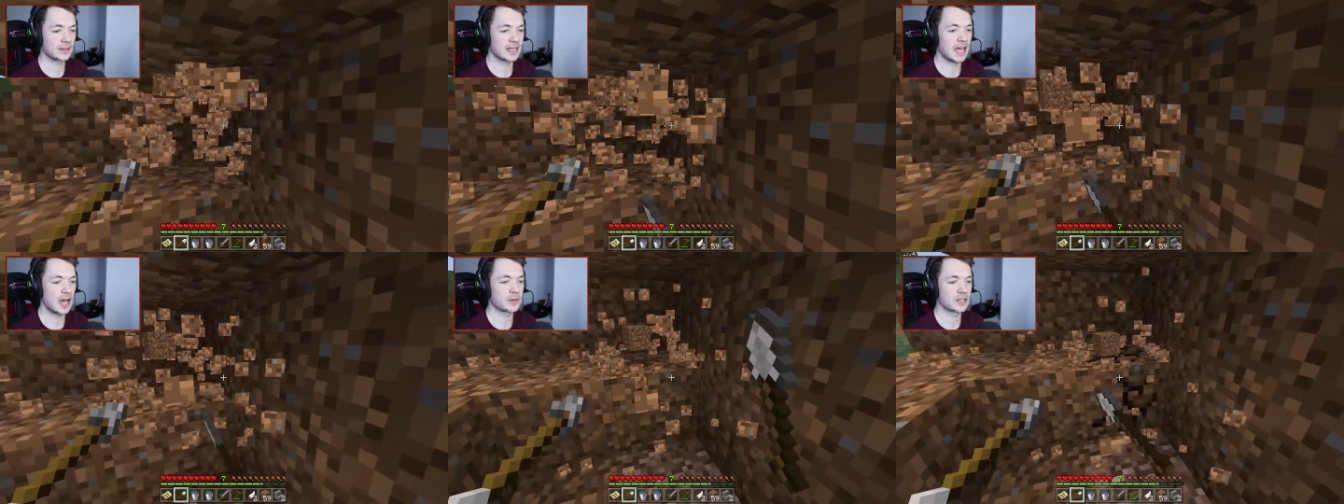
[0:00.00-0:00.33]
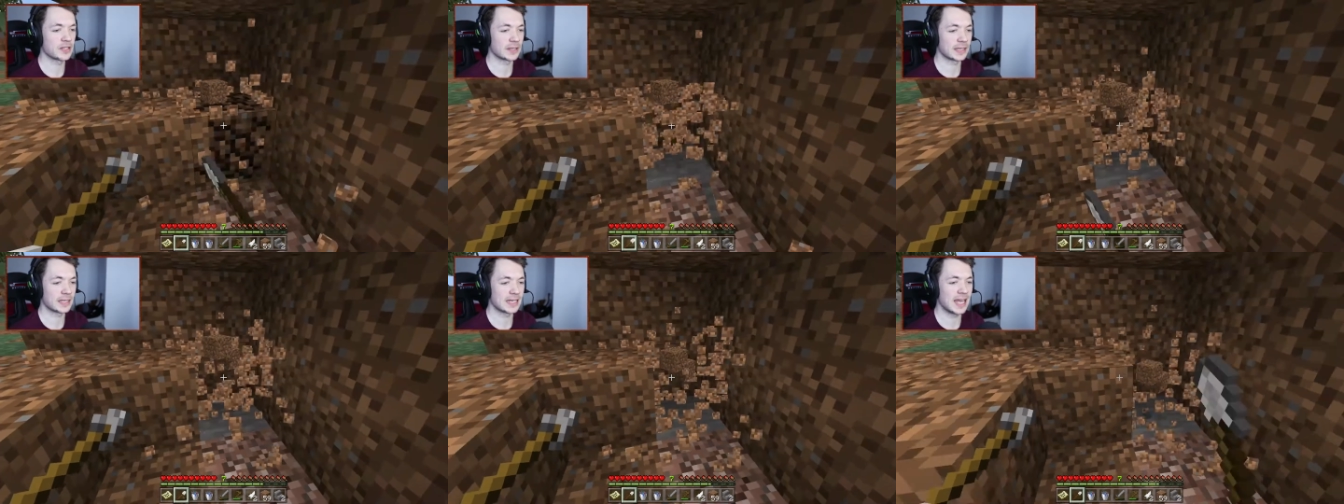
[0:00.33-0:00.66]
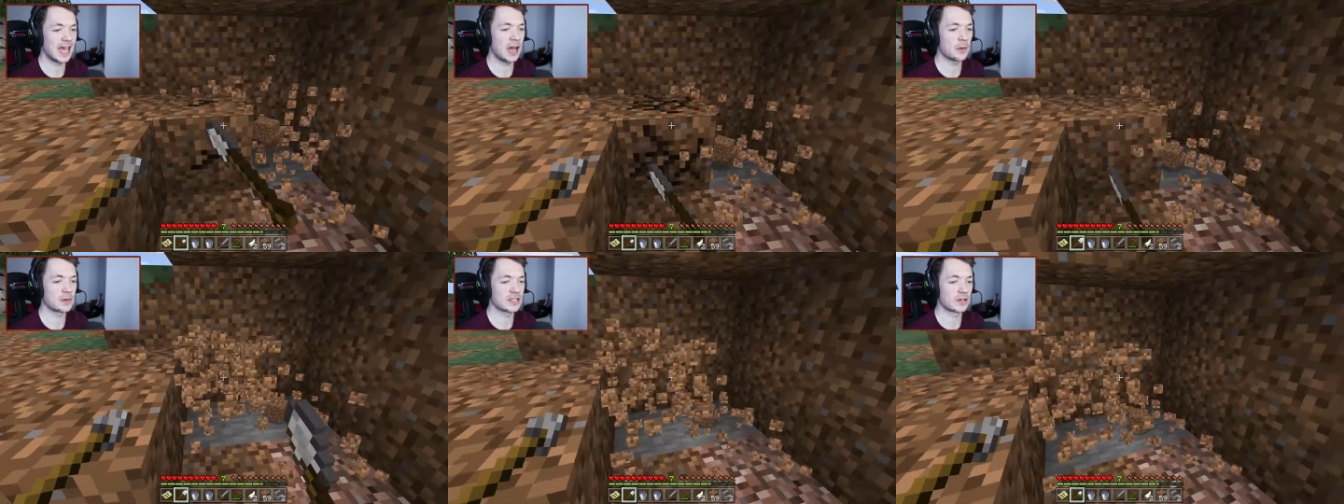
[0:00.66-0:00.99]
Now we're doing.
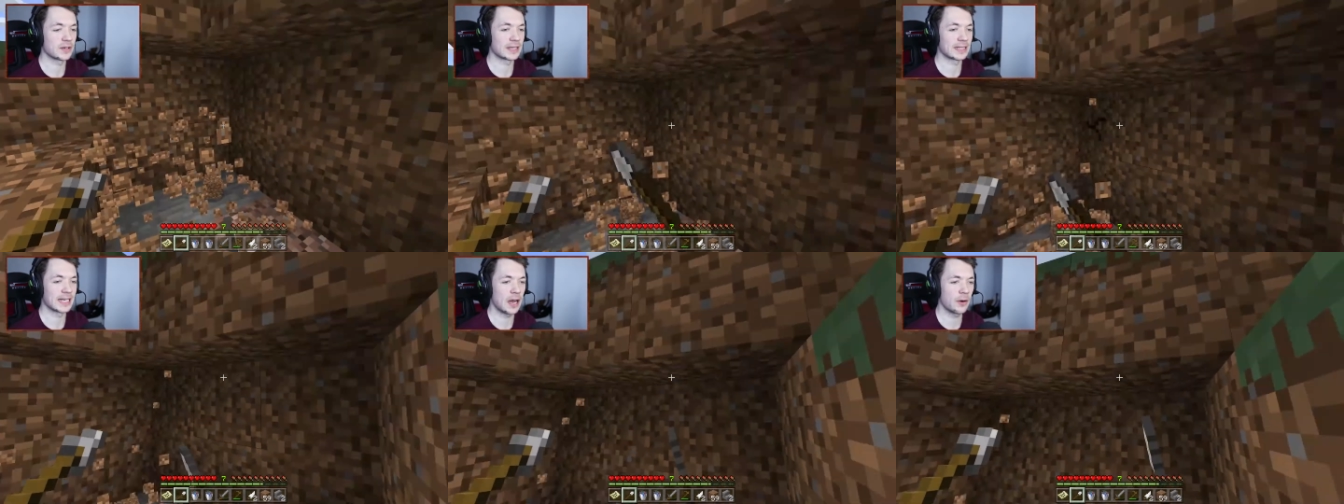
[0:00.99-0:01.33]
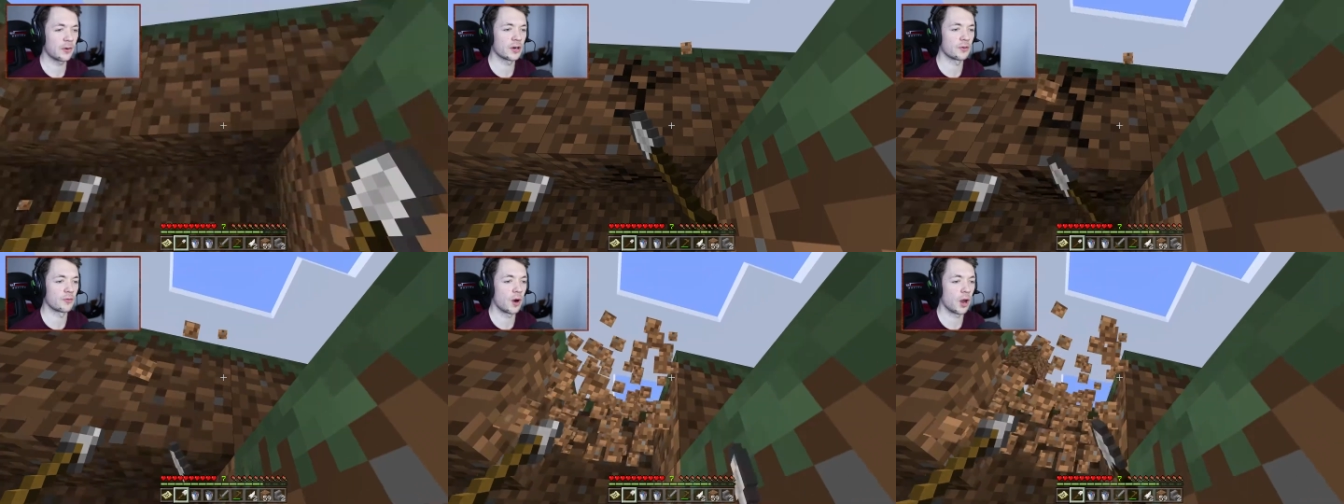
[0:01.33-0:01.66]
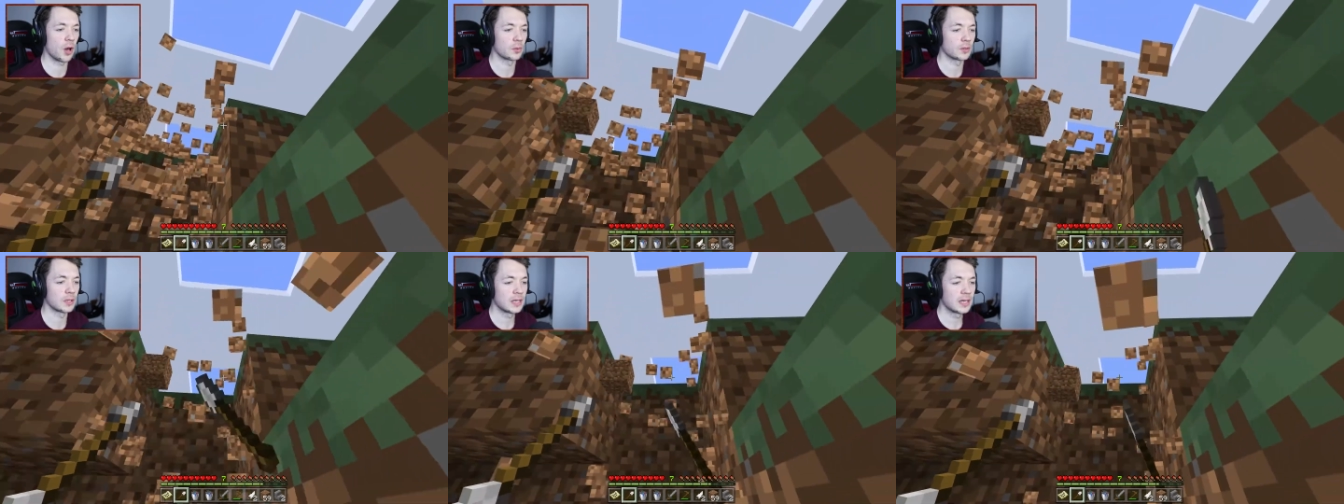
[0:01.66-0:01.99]
Now we're doing. Now we're on a roll.